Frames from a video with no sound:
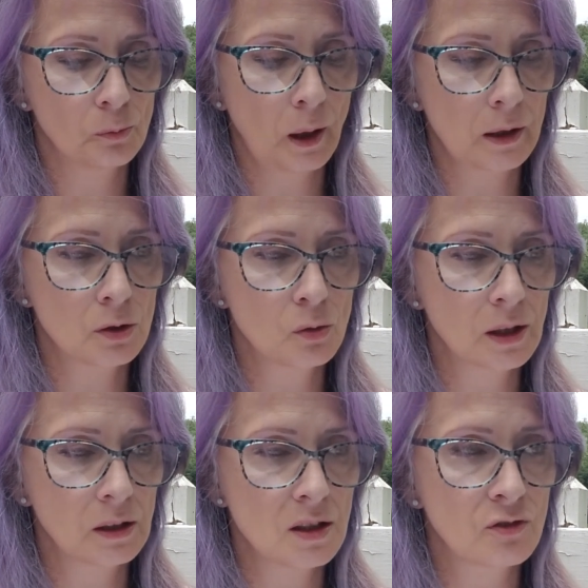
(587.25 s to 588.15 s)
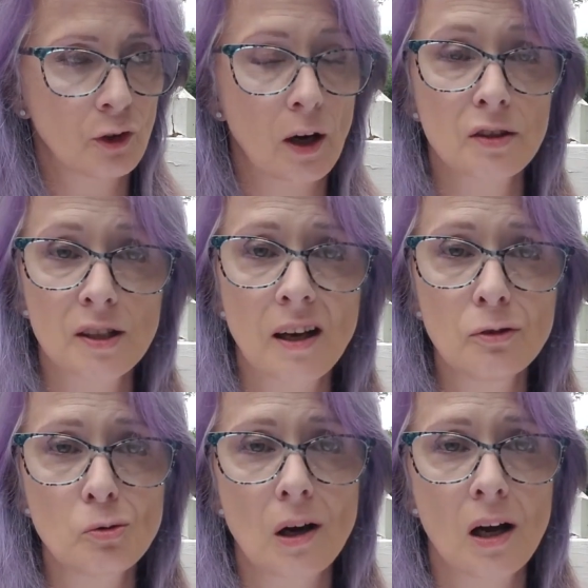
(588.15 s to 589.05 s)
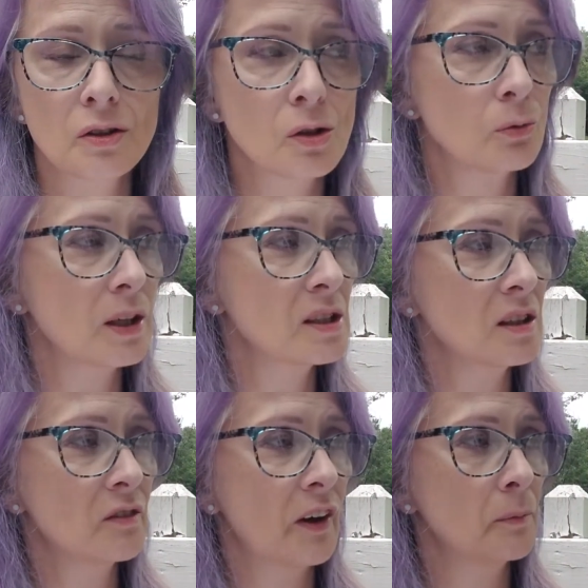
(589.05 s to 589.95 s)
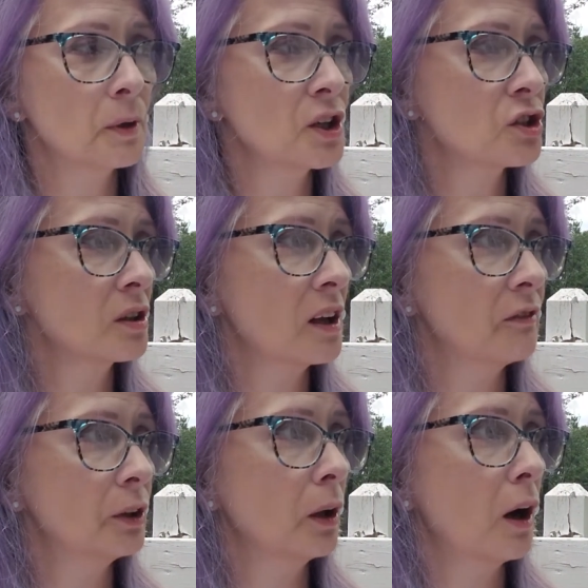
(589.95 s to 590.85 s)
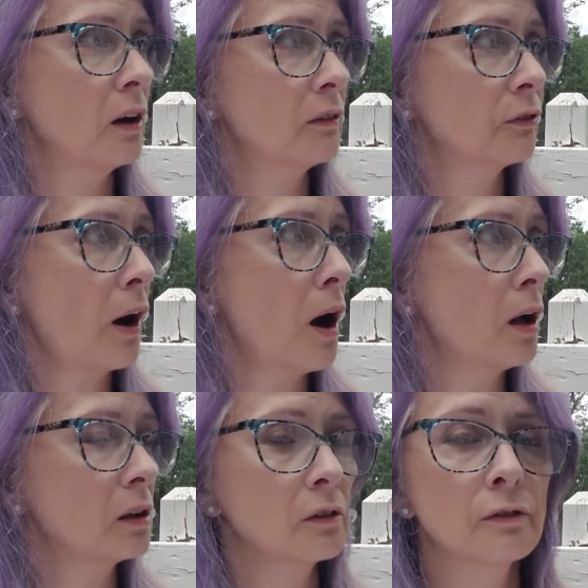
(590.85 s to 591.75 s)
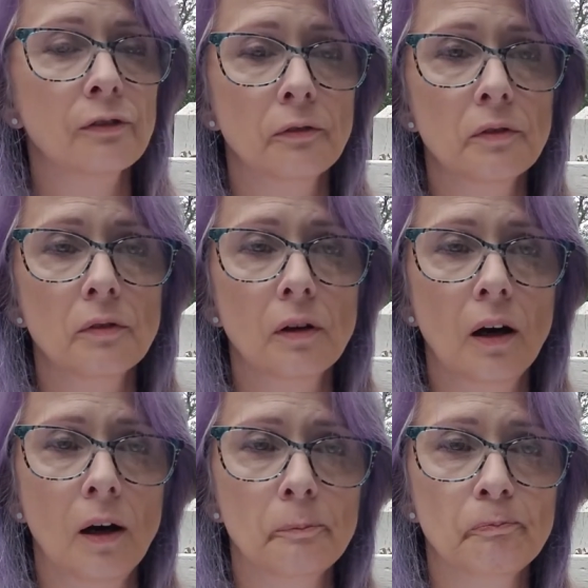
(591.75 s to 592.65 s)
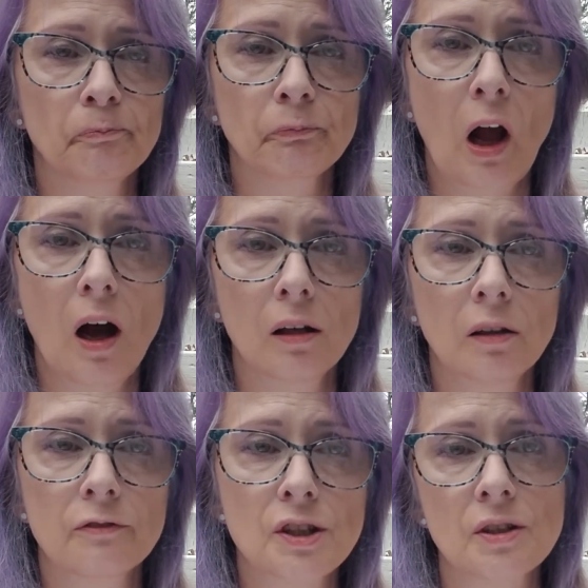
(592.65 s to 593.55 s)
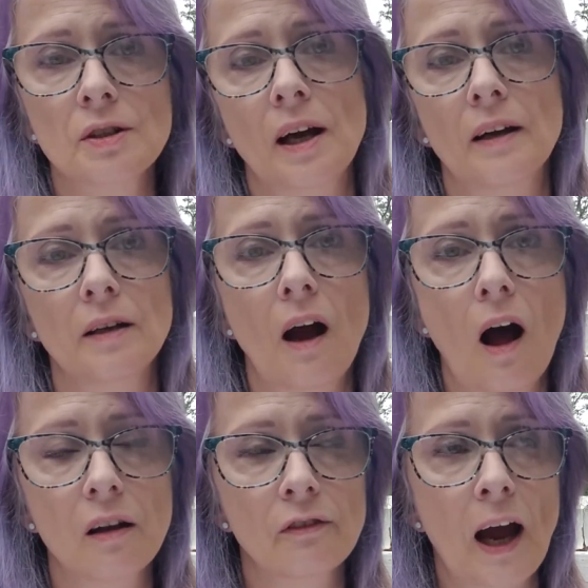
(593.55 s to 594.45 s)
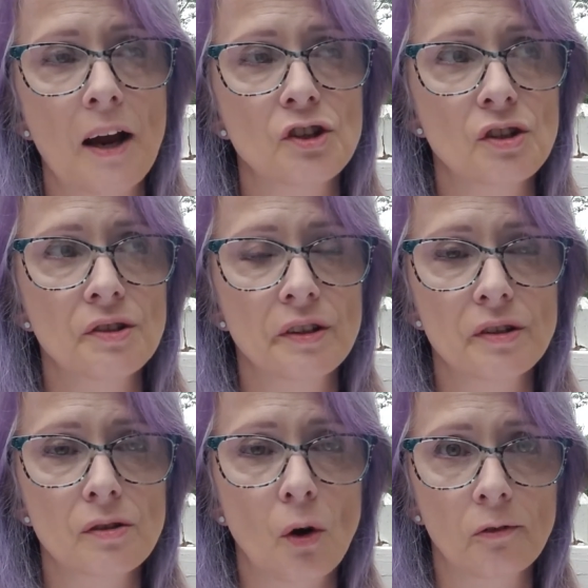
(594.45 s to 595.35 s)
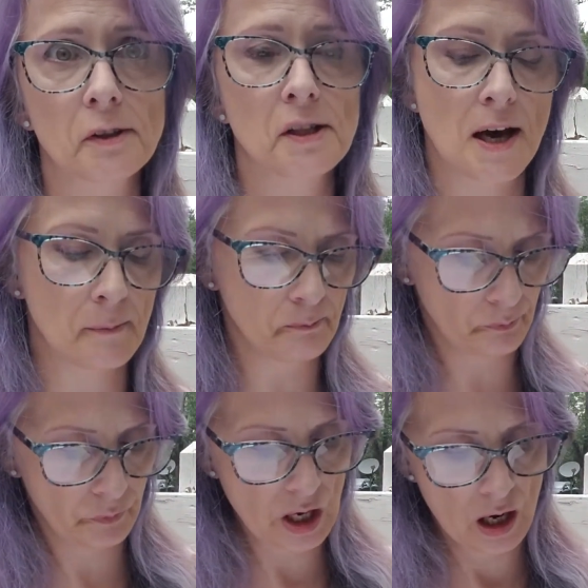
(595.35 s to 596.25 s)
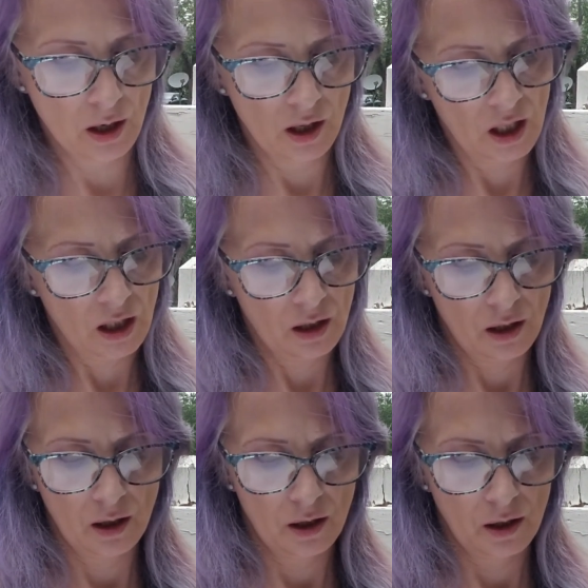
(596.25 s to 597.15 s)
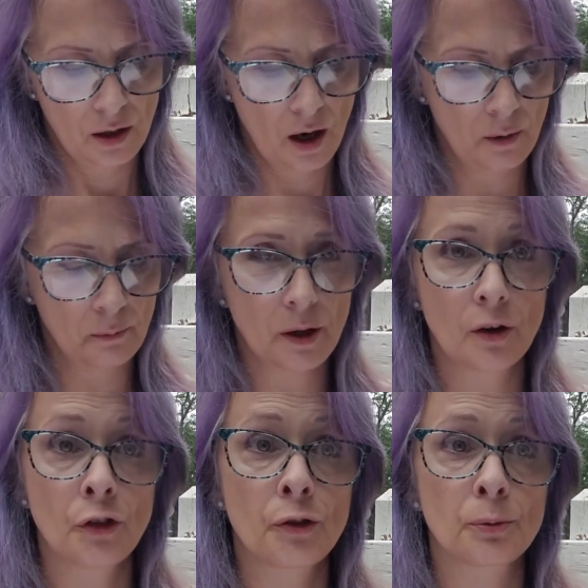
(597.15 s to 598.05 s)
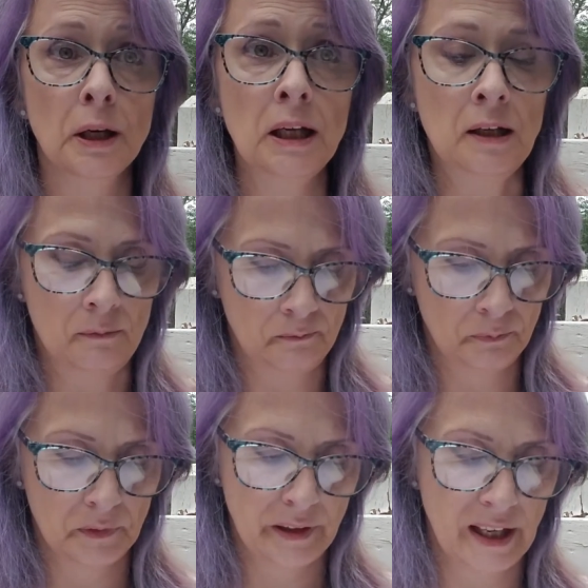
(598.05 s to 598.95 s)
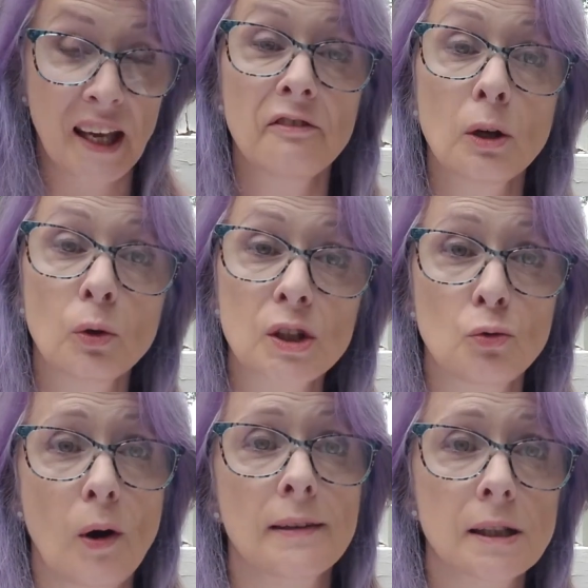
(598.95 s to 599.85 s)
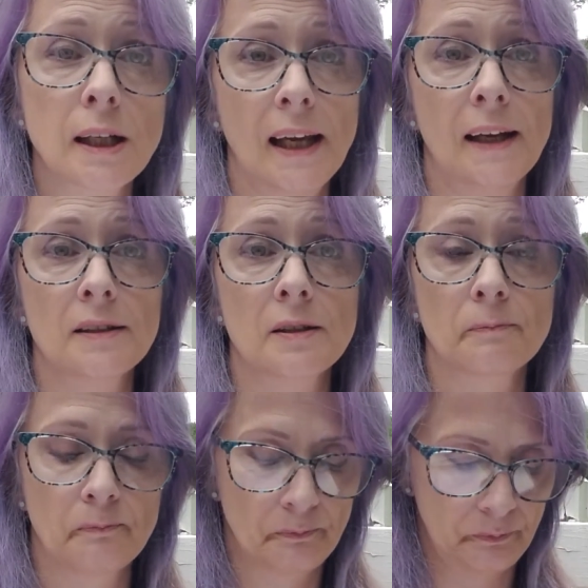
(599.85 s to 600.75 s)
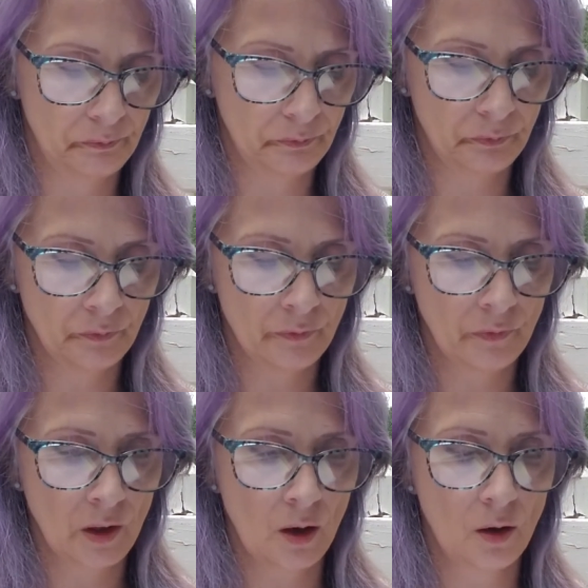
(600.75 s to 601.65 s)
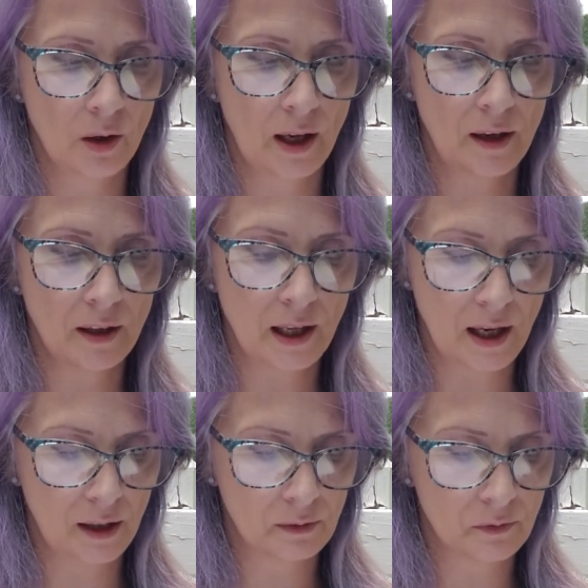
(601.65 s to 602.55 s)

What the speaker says: by doing these for ourselves, we're also raising the vibration level of all of society, all of consciousness over time. Number 3, giving what you want to get. Okay, again,